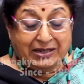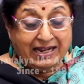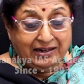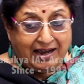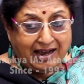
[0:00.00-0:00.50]

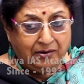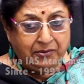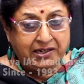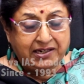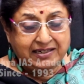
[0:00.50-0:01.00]
And how
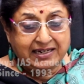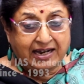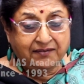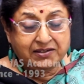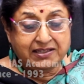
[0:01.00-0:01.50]
did it
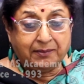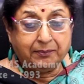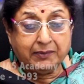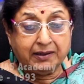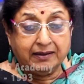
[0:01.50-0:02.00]
have
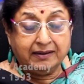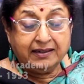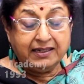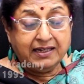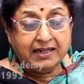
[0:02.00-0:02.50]
some
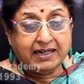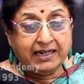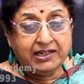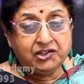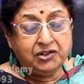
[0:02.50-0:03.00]

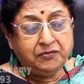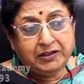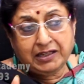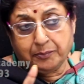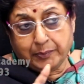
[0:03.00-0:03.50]
connection
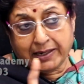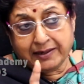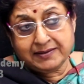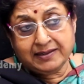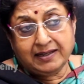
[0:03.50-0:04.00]
with that
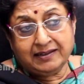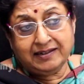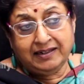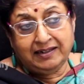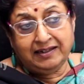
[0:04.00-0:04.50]
Parasnath
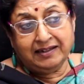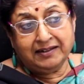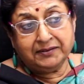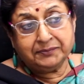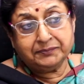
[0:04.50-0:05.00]

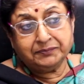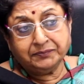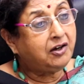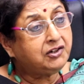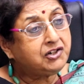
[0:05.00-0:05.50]
Hill
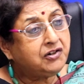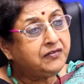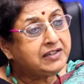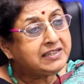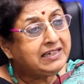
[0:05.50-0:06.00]

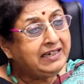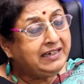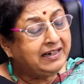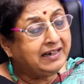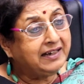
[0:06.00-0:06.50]

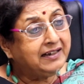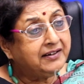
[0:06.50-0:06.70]
controversy? Yeah.